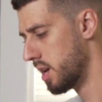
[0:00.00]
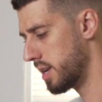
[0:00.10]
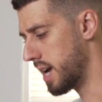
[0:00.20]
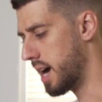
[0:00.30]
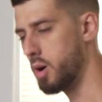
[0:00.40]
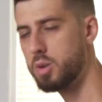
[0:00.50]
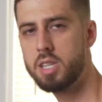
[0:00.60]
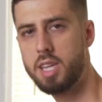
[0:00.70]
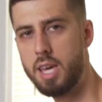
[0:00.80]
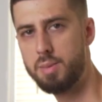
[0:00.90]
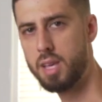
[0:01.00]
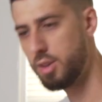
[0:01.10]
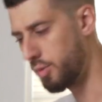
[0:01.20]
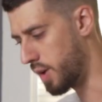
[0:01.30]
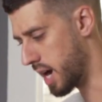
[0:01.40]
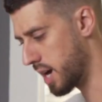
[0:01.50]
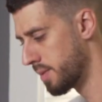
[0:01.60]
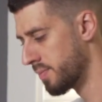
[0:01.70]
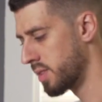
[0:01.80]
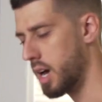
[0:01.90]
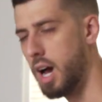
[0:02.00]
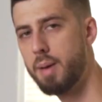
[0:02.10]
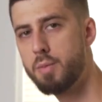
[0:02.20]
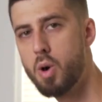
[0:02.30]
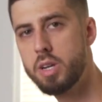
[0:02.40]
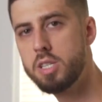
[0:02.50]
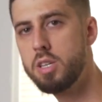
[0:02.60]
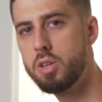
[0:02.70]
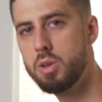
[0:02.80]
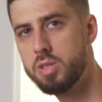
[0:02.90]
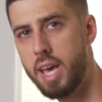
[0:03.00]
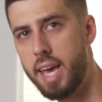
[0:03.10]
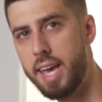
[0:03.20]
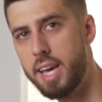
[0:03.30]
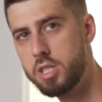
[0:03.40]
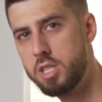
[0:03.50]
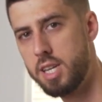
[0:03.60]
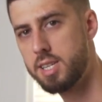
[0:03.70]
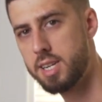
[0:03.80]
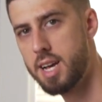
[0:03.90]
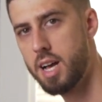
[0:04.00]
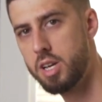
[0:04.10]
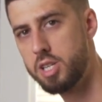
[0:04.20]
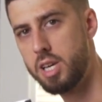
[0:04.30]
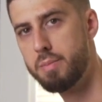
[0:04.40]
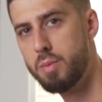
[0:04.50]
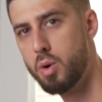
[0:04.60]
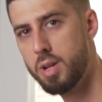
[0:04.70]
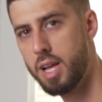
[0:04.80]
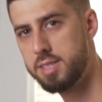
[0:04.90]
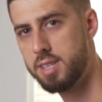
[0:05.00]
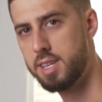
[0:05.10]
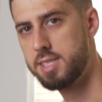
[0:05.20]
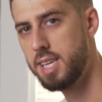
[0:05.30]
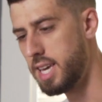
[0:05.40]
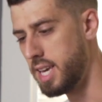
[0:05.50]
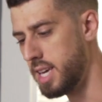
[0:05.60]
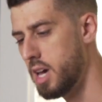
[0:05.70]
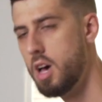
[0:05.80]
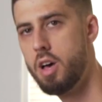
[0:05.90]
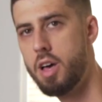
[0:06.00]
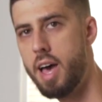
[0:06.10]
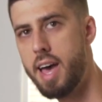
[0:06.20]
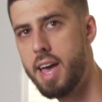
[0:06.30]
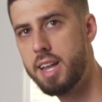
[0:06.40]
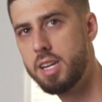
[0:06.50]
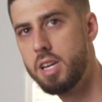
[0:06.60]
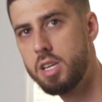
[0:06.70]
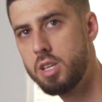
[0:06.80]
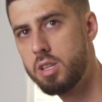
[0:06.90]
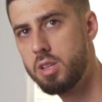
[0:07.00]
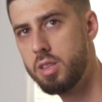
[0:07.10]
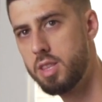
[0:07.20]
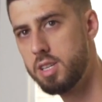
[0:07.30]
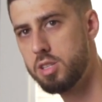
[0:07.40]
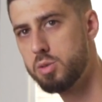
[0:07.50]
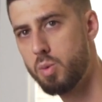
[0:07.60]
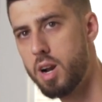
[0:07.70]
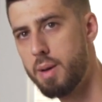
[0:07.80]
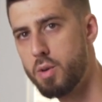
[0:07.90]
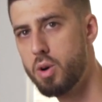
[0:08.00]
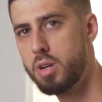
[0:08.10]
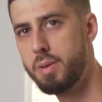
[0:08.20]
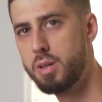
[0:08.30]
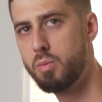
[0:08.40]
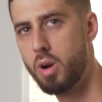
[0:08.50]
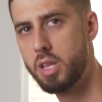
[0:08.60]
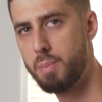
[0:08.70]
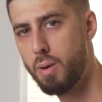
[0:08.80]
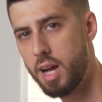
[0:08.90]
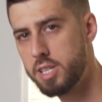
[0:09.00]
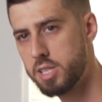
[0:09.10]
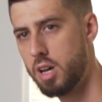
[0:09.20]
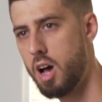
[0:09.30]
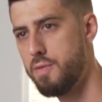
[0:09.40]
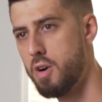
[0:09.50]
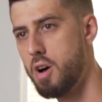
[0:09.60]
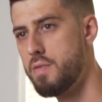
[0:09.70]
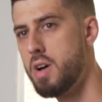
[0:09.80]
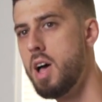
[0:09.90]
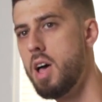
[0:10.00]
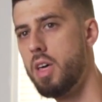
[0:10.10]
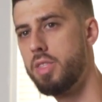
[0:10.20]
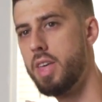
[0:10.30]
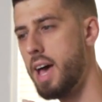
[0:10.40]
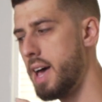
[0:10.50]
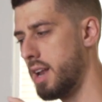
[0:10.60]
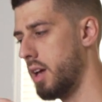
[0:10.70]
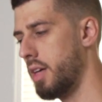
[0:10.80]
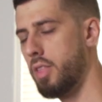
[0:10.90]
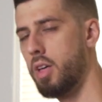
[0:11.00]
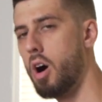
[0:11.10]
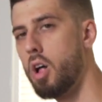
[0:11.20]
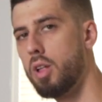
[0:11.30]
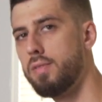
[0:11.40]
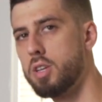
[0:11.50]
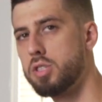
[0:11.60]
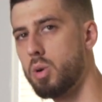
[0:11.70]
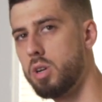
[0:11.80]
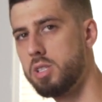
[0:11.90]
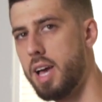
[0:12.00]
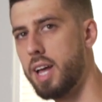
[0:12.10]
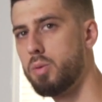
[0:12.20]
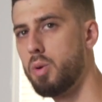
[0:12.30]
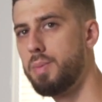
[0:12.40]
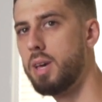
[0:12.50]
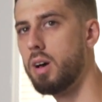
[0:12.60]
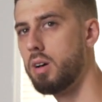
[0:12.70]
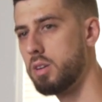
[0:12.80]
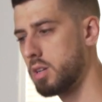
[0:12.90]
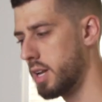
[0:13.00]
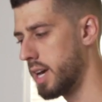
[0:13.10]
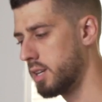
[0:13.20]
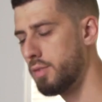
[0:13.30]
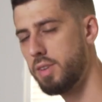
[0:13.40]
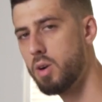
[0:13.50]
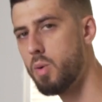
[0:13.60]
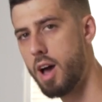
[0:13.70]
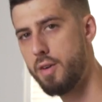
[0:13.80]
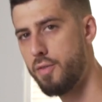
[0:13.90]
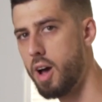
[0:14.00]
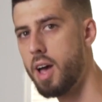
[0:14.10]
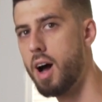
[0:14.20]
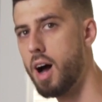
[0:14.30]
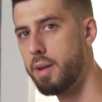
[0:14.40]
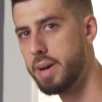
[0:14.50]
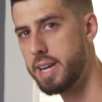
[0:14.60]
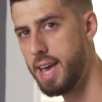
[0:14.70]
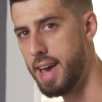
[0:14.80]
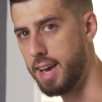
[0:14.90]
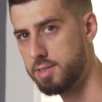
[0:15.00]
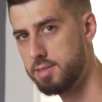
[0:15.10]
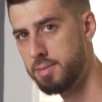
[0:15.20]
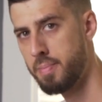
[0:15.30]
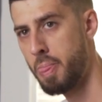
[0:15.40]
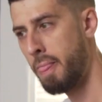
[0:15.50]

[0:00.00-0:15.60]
Now, to keep things fair, I'm going to use a G Technology mobile SSD, and this is where I'm going to be running the projects off of, that all of the source data will be connected via Wi-Fi on my NAS.